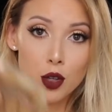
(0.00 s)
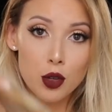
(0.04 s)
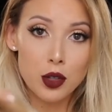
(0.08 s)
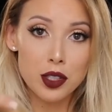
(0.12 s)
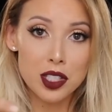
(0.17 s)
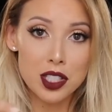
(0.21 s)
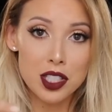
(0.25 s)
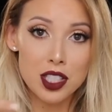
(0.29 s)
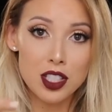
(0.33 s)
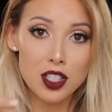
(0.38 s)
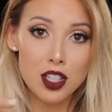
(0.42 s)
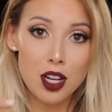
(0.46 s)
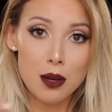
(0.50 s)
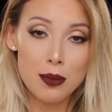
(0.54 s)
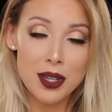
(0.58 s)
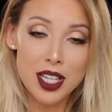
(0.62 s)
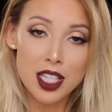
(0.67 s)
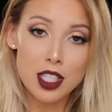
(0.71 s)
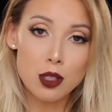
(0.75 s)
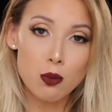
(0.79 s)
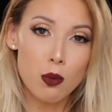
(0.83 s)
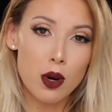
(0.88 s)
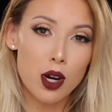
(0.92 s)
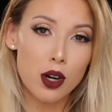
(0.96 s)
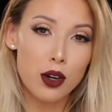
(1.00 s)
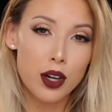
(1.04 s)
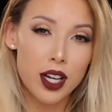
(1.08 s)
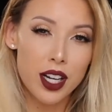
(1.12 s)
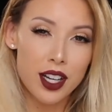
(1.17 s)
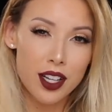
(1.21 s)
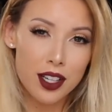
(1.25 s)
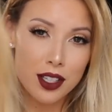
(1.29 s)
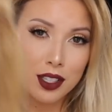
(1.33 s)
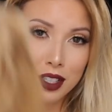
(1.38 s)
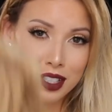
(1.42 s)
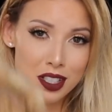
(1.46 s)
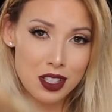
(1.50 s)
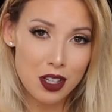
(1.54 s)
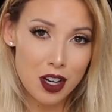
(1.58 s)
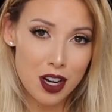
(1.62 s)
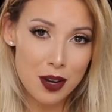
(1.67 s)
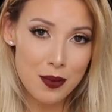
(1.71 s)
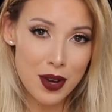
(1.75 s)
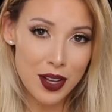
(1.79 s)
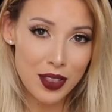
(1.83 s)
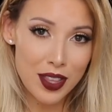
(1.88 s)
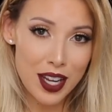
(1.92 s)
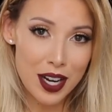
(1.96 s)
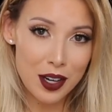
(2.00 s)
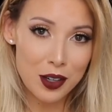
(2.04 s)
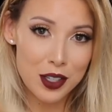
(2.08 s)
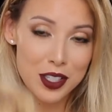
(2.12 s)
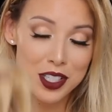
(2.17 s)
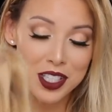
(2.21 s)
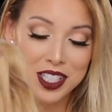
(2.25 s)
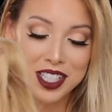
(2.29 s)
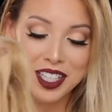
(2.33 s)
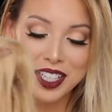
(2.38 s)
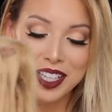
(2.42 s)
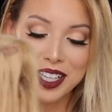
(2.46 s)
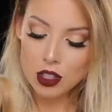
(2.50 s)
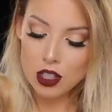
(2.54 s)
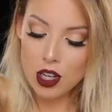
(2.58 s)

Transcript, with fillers: Kristen Dominique's margarita. Sorry about that, Kristen.